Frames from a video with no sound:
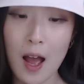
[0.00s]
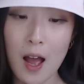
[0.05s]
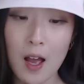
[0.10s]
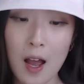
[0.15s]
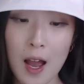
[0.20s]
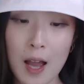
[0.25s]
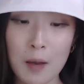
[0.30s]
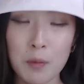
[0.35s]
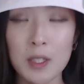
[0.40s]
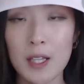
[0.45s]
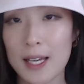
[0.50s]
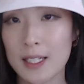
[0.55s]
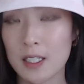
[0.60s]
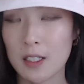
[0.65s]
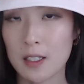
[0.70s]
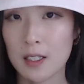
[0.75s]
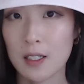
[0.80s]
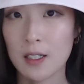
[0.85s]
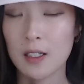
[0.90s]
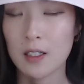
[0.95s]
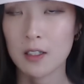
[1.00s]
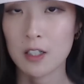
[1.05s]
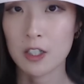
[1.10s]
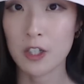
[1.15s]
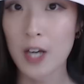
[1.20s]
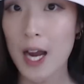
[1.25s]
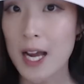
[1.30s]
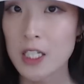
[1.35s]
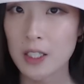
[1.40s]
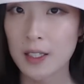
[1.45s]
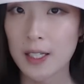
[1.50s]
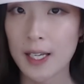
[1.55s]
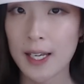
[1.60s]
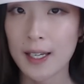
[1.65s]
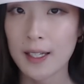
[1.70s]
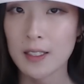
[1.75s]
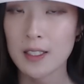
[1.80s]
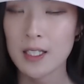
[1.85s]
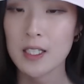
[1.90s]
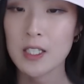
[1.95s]
I would like to
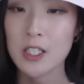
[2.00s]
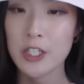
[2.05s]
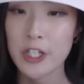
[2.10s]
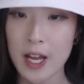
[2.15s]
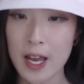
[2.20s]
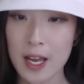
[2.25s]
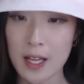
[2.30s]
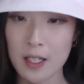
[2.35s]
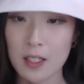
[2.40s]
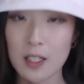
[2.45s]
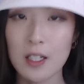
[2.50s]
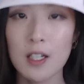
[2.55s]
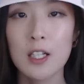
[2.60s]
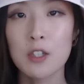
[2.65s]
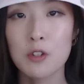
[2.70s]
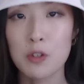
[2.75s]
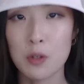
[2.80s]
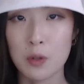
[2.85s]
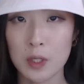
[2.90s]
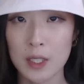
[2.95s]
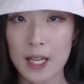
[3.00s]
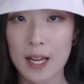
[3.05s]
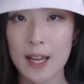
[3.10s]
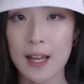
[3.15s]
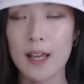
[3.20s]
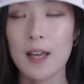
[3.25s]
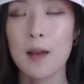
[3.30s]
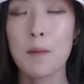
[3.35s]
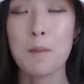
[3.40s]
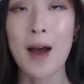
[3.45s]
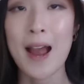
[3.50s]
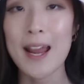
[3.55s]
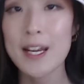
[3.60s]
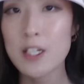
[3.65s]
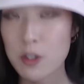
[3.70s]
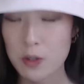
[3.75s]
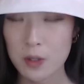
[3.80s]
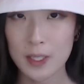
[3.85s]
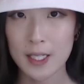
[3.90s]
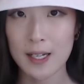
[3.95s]
congratulate Chen Jongdae, my
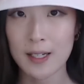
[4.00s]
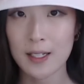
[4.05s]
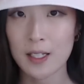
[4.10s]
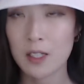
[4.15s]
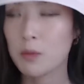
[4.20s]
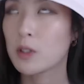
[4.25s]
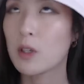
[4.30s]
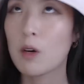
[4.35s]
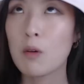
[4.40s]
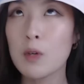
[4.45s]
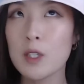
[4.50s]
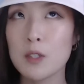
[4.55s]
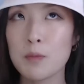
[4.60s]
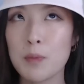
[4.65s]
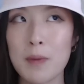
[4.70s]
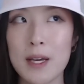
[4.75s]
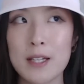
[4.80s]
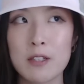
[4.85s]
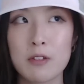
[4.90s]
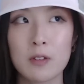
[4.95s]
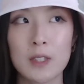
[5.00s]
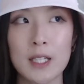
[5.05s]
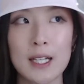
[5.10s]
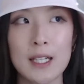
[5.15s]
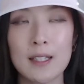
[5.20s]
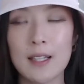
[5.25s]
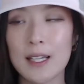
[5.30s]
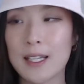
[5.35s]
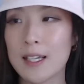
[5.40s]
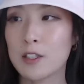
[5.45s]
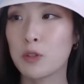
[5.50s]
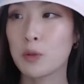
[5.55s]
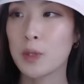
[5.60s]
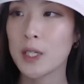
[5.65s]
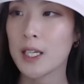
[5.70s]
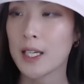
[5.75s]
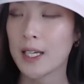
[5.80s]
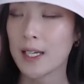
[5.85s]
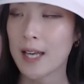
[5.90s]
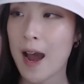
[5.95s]
Jongdaeddy. He will always be my Jongdaeddy. Like I
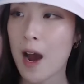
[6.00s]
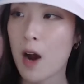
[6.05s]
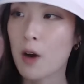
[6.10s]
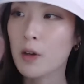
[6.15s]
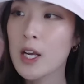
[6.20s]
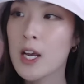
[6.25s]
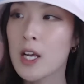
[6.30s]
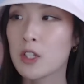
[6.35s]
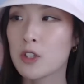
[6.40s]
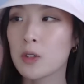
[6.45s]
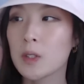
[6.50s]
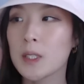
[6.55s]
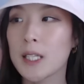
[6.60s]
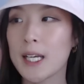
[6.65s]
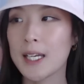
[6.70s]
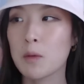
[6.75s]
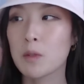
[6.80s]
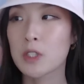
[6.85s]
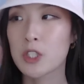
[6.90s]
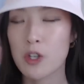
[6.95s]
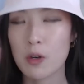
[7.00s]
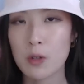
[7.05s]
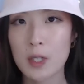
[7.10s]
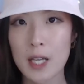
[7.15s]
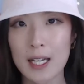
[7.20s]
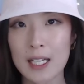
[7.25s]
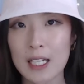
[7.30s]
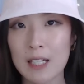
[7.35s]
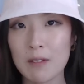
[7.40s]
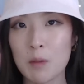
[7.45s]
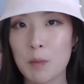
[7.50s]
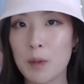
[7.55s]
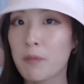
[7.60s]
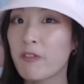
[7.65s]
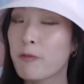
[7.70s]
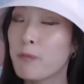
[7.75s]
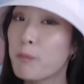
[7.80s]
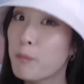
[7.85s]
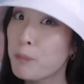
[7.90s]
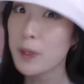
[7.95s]
tweeted out, Jongdaeddy was Jongdaeddy even be
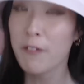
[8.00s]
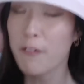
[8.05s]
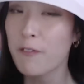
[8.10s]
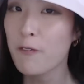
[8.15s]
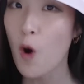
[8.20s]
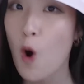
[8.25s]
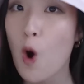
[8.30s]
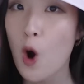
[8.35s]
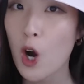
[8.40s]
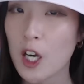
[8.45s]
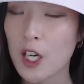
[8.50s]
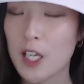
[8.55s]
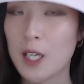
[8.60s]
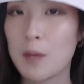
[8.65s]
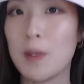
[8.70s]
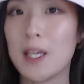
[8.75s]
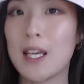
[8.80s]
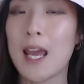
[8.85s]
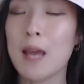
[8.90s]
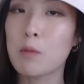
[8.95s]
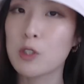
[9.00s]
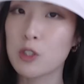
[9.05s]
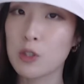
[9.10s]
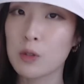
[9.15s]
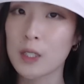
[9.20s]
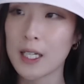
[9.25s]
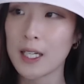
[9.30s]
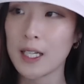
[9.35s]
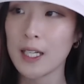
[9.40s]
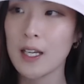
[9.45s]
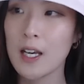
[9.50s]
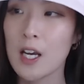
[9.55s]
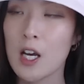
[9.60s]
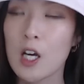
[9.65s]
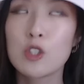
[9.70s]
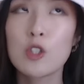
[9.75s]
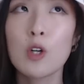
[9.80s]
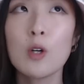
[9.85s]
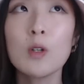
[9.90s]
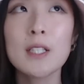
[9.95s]
before he became a Jongdaeddy.
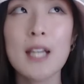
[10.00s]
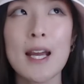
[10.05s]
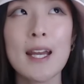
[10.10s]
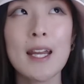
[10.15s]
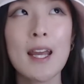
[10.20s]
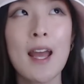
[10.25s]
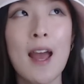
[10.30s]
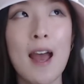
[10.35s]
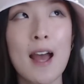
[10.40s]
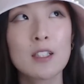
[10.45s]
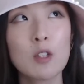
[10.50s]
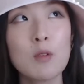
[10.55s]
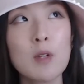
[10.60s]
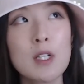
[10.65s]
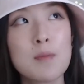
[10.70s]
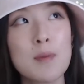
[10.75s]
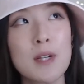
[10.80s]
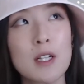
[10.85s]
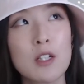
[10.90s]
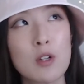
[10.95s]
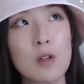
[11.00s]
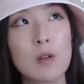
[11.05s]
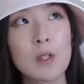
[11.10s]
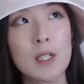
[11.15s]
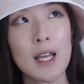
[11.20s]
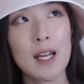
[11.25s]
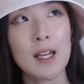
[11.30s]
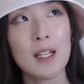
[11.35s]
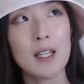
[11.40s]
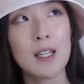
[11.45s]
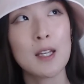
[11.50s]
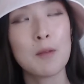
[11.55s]
Jongdaeddy has always been a Jongdaeddy.